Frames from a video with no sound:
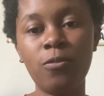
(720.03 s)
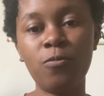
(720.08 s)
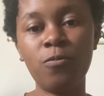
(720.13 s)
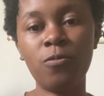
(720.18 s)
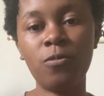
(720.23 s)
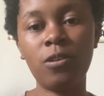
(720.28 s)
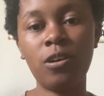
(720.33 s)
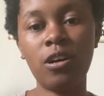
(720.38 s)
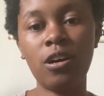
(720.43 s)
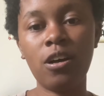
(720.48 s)

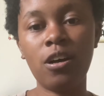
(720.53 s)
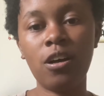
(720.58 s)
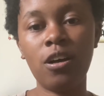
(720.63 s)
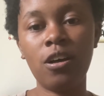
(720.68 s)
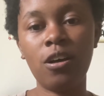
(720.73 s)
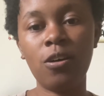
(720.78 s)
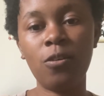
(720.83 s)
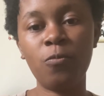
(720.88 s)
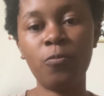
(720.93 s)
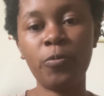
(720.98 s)

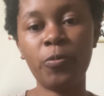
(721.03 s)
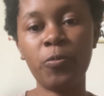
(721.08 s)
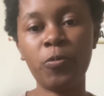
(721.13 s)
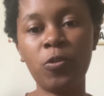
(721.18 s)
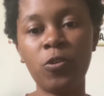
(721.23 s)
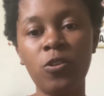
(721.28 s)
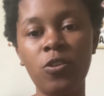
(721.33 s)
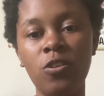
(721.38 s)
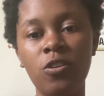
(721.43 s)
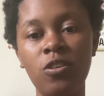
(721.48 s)

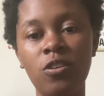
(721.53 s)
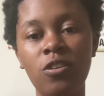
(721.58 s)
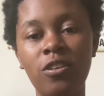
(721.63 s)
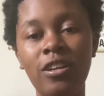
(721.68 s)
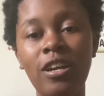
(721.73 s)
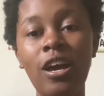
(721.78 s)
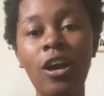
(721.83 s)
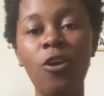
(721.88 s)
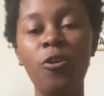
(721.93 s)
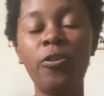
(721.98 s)
were
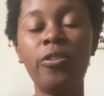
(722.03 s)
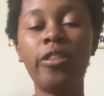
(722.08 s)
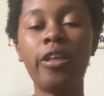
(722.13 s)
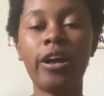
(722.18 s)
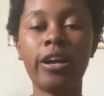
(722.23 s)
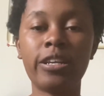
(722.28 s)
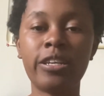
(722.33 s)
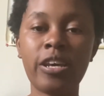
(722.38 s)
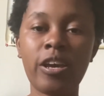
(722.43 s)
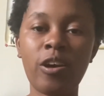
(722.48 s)
not on
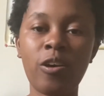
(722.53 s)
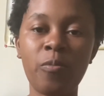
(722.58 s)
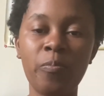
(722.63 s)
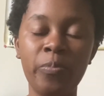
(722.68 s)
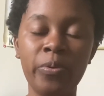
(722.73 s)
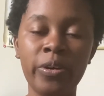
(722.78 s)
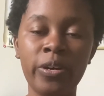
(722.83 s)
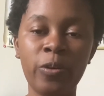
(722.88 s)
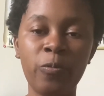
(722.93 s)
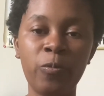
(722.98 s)
lockdown,
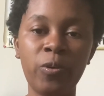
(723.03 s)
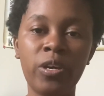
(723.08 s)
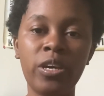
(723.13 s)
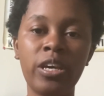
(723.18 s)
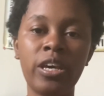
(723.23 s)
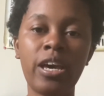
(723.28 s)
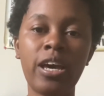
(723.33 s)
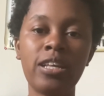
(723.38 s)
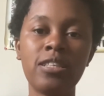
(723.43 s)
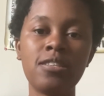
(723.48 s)
but
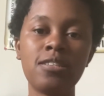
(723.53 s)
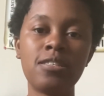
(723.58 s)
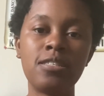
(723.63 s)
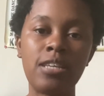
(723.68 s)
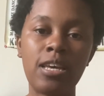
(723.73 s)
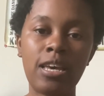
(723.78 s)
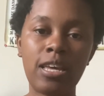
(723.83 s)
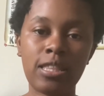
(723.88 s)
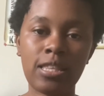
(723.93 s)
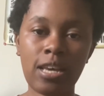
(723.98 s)
we had to
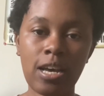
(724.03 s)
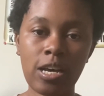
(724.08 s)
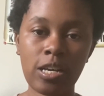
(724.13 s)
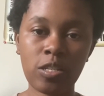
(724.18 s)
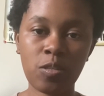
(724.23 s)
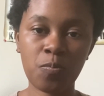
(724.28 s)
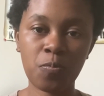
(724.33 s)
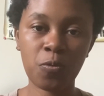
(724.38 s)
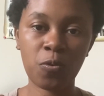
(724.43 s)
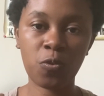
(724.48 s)
stay at the
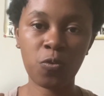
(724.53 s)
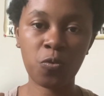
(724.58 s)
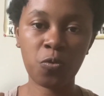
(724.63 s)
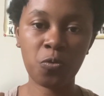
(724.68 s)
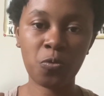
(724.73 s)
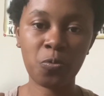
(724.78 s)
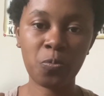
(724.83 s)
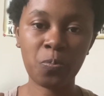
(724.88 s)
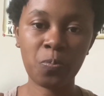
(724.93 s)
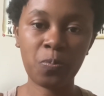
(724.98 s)

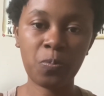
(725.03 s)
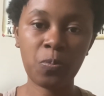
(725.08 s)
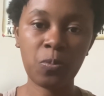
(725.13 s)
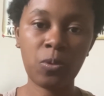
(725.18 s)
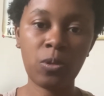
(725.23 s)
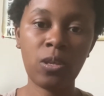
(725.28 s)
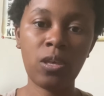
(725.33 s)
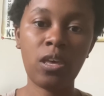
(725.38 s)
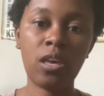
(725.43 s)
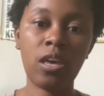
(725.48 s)
hospital,
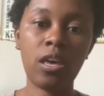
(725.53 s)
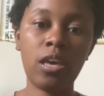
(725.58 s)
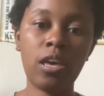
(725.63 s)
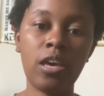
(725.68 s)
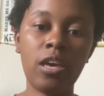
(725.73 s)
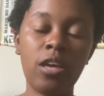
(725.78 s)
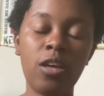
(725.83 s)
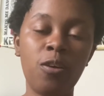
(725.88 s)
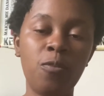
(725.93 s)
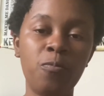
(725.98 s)

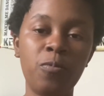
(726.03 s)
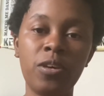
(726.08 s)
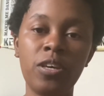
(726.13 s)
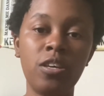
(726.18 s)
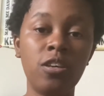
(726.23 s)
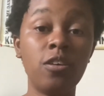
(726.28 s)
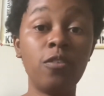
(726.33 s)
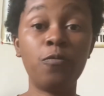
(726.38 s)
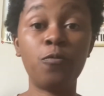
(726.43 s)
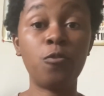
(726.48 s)
and we
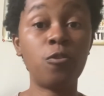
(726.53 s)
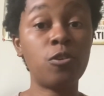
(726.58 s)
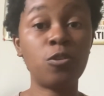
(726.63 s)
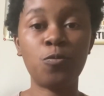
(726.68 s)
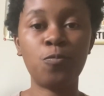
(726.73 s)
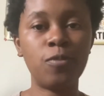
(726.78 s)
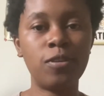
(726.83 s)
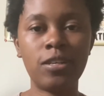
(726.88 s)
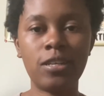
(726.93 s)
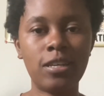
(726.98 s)

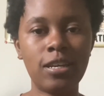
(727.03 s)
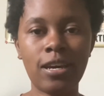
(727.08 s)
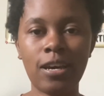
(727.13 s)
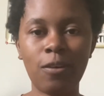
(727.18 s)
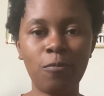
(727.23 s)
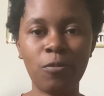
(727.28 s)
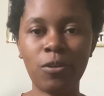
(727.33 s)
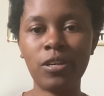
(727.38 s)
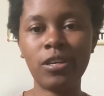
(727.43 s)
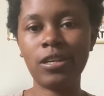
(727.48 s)

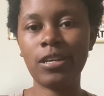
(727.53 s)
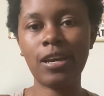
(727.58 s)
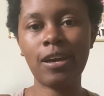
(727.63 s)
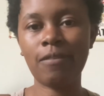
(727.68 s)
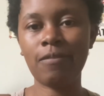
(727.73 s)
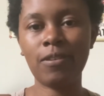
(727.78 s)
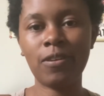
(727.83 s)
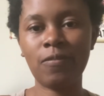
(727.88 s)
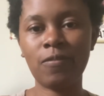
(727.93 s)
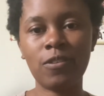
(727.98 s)
couldn't
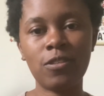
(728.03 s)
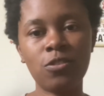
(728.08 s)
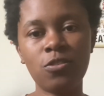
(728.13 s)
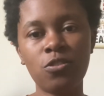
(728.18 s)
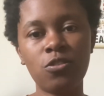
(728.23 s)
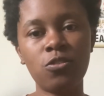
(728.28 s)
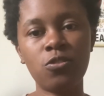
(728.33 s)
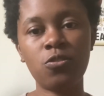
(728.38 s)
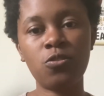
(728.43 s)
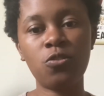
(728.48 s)
have any
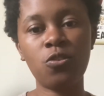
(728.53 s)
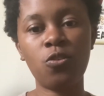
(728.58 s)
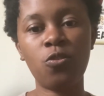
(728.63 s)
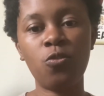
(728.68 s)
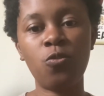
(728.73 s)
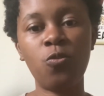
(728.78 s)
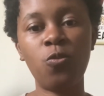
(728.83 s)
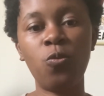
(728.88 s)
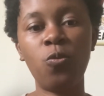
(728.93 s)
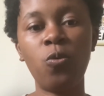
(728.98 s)
visitors.
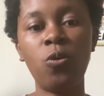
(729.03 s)
So